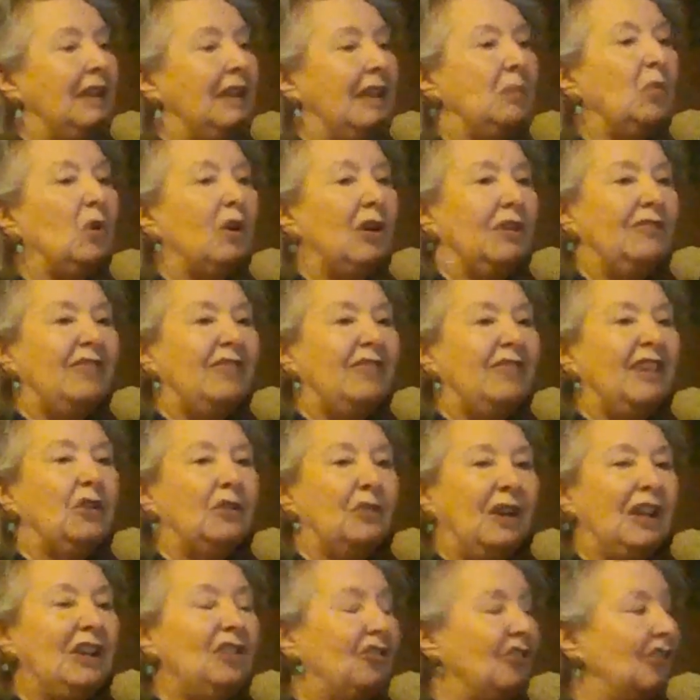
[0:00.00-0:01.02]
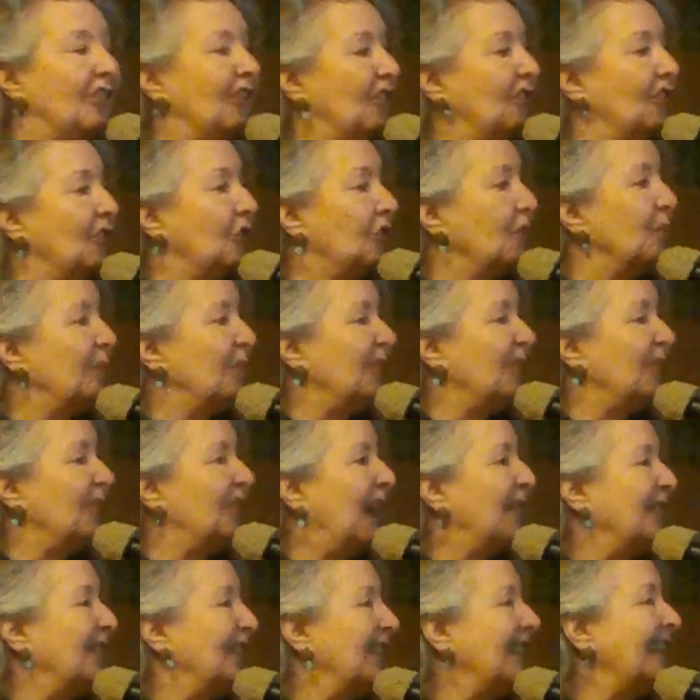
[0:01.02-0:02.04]
anymore. A federation is a group of
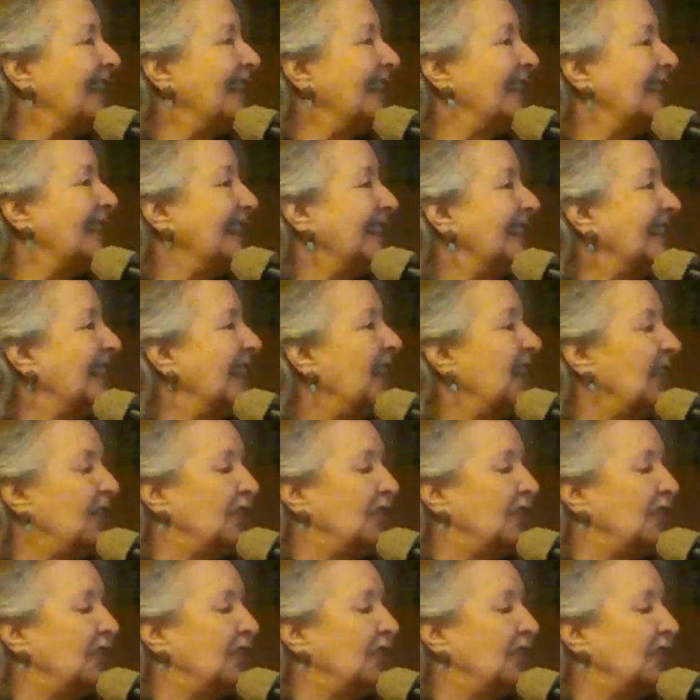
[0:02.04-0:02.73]
sovereign entities.